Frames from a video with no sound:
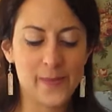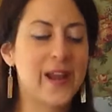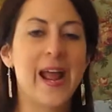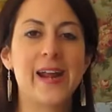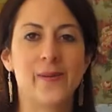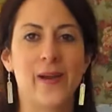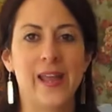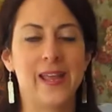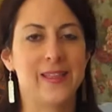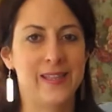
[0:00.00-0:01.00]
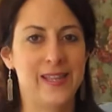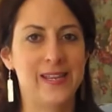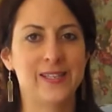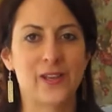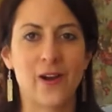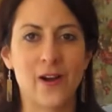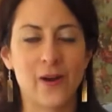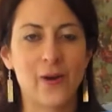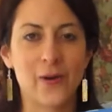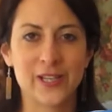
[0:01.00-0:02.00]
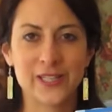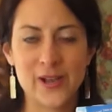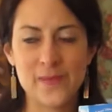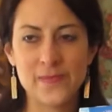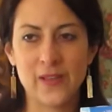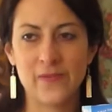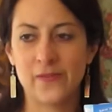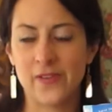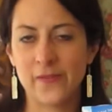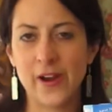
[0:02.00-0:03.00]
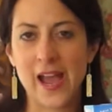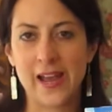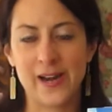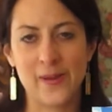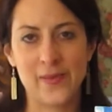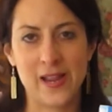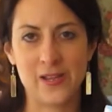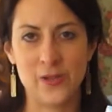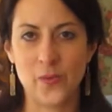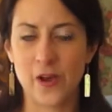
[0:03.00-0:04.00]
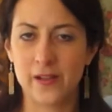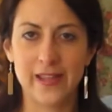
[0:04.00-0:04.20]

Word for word: But anyway, these are awesome. If you've never had them and you want,